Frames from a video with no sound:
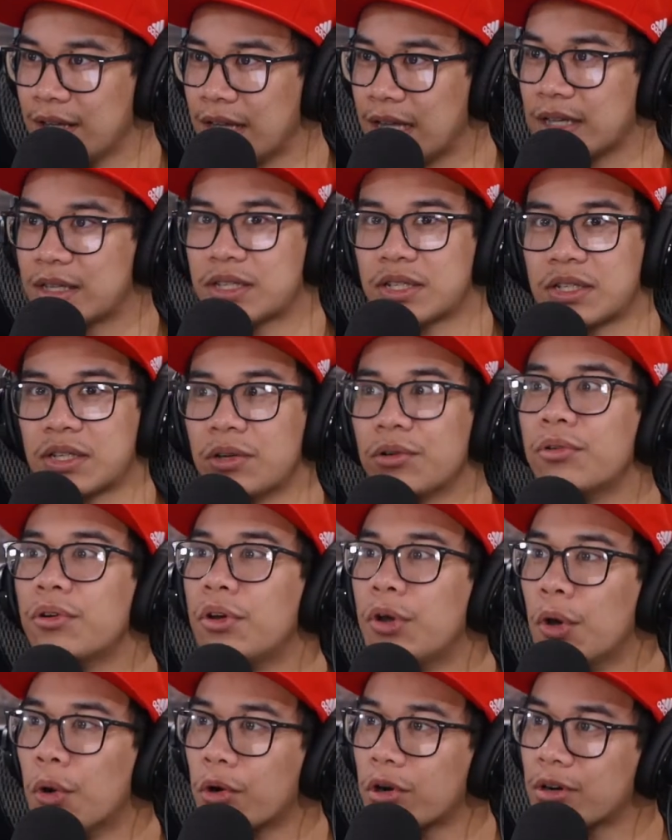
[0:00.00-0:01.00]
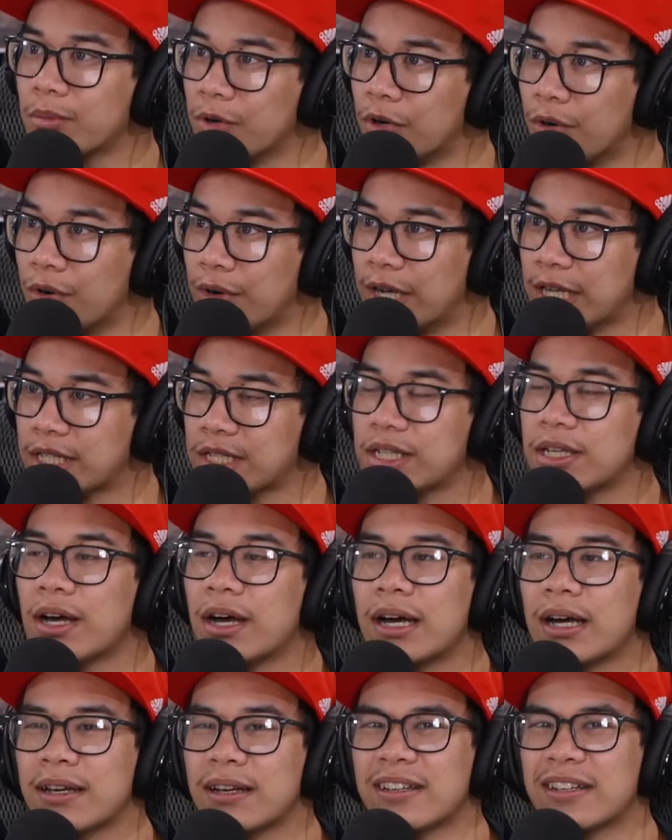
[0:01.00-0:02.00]
It's so normal. It's
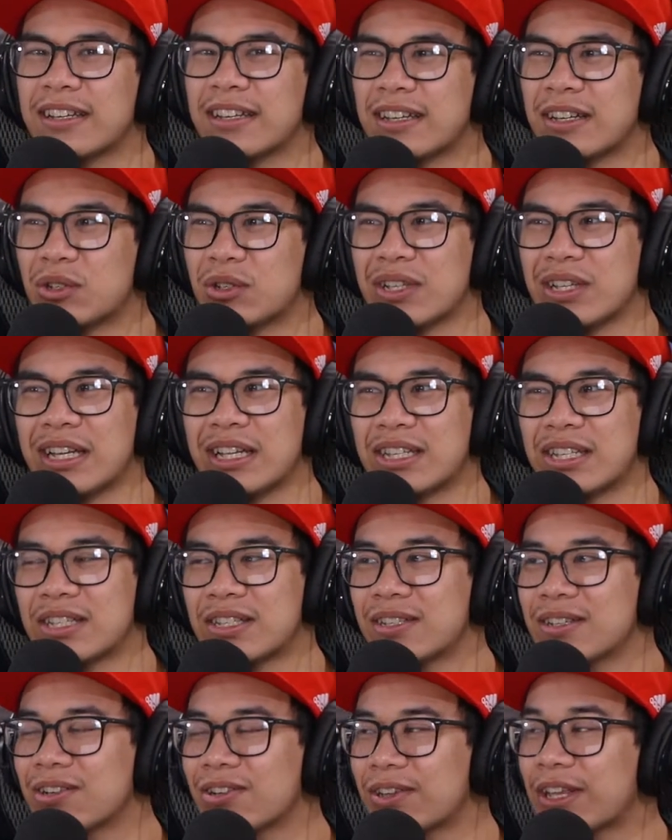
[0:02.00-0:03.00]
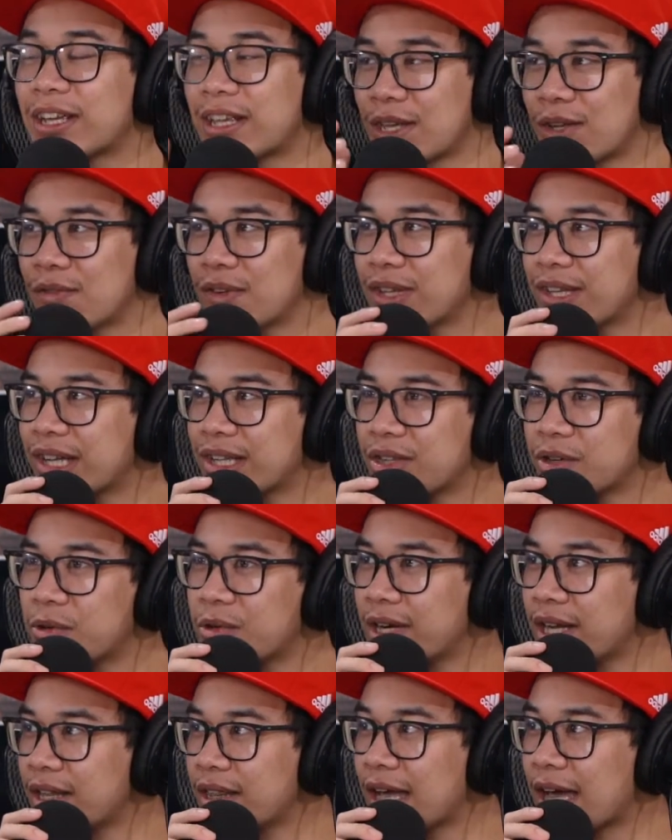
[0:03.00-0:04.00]
so, like, even like the
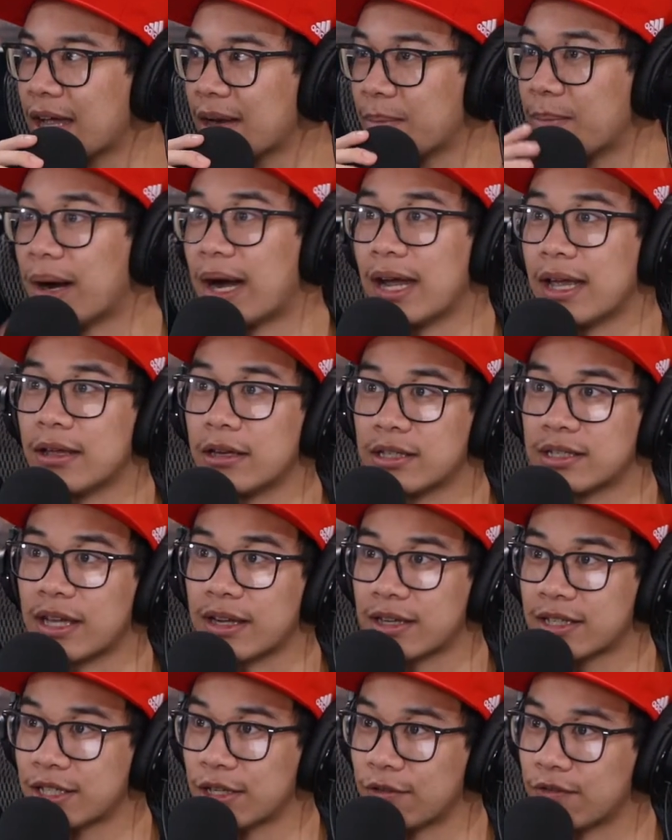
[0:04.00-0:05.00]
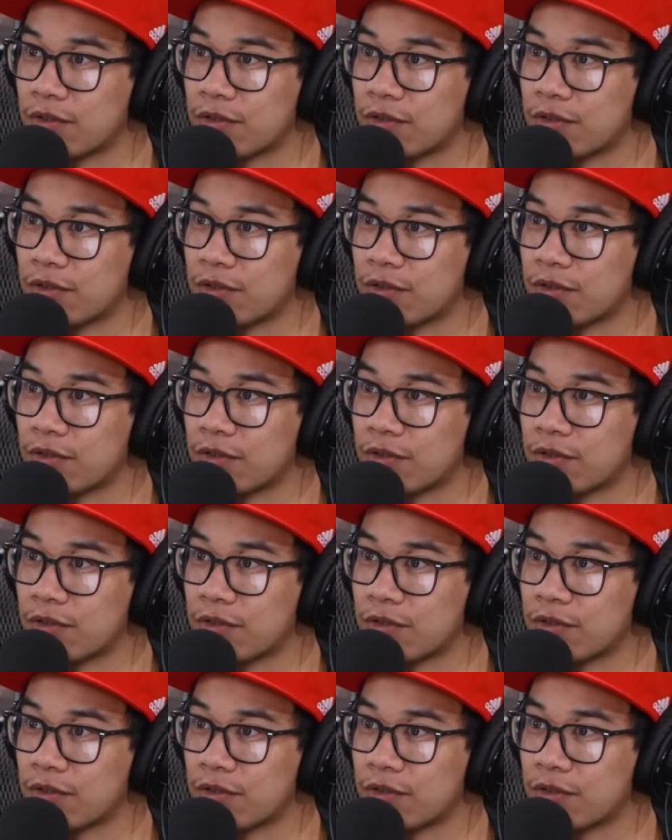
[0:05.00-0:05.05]
way that Mai and Sakuta